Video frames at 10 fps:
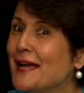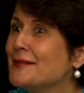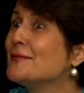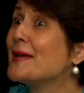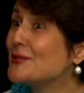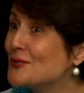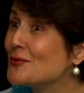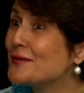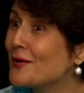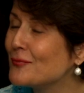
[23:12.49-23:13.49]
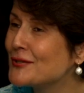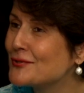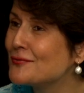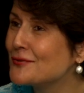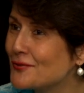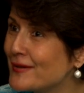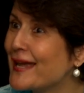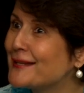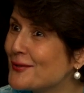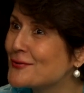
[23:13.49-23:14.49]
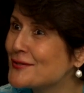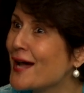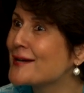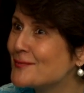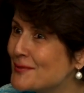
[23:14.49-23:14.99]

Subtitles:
and to make sure that we create those ties